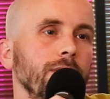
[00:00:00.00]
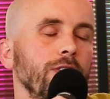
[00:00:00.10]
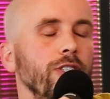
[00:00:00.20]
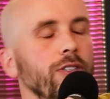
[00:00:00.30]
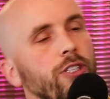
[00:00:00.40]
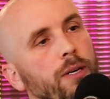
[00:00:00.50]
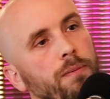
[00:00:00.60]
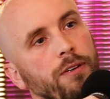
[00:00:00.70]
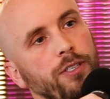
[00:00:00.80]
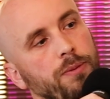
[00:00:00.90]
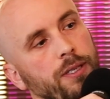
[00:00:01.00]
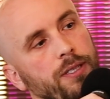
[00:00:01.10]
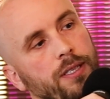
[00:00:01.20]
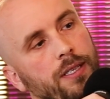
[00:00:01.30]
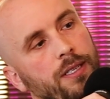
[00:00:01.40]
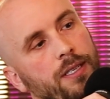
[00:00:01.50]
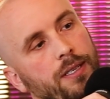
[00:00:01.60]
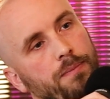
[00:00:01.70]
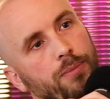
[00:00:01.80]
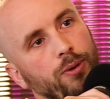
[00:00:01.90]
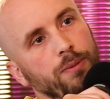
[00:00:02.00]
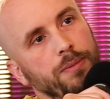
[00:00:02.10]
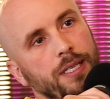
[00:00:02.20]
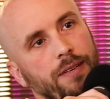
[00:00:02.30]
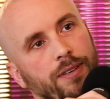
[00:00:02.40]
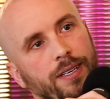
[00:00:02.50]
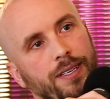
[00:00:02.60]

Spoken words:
Do you know Toblerone, you're supposed to pour them together?